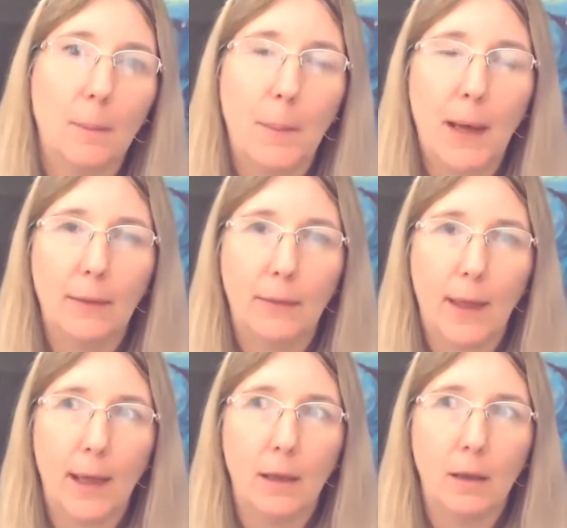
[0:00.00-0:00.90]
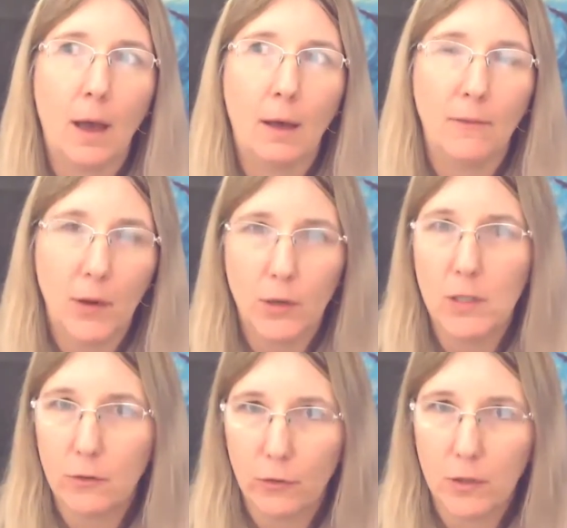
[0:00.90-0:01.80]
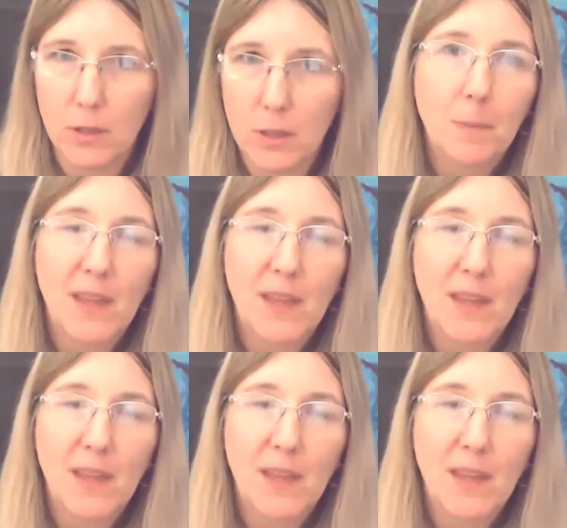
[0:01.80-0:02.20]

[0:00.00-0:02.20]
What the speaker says: but they are very different.